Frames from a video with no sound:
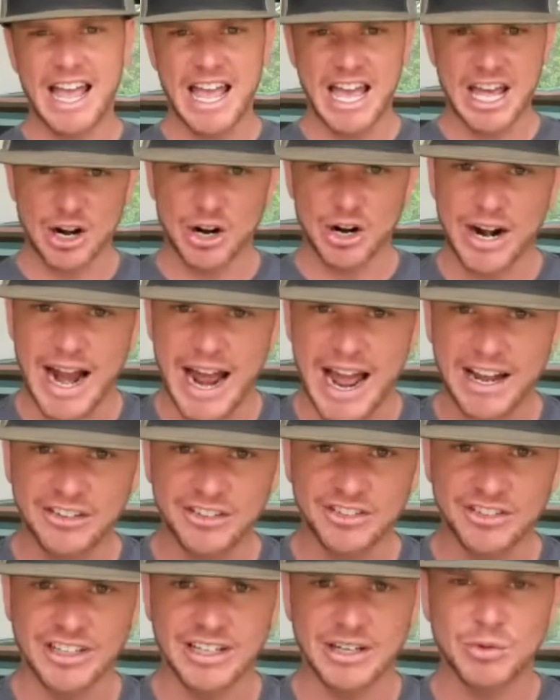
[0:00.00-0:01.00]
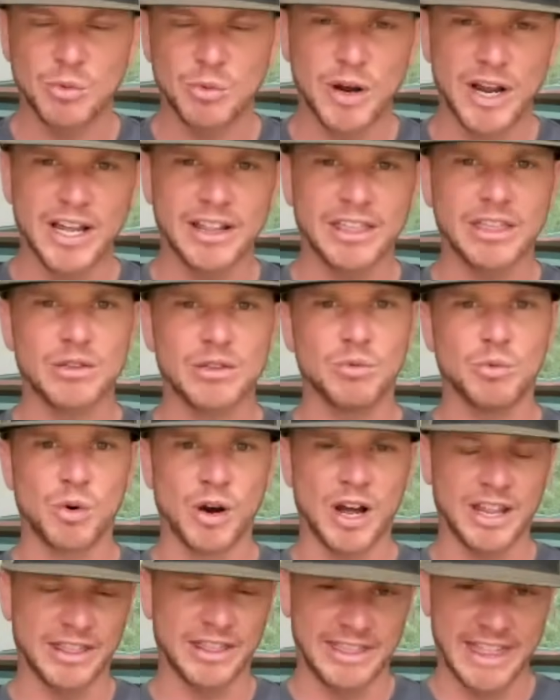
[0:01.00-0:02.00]
interaction with
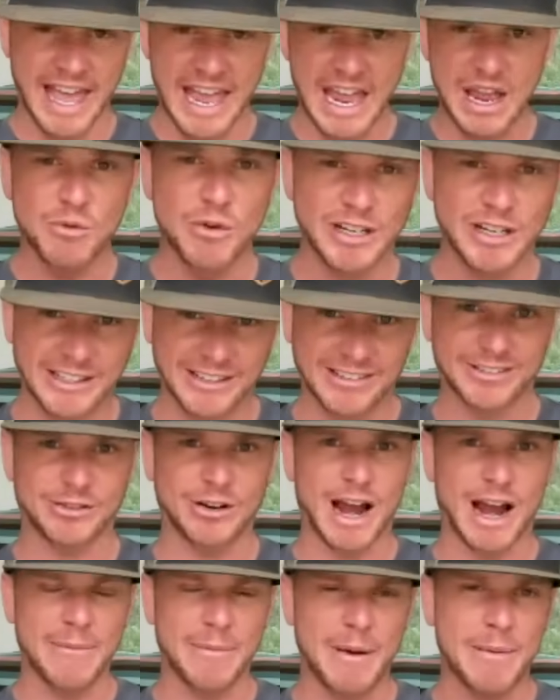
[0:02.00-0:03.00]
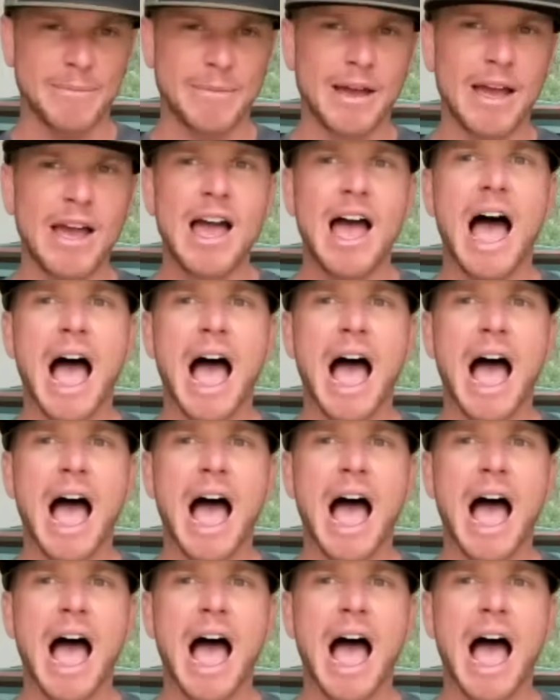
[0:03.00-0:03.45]
what they would describe,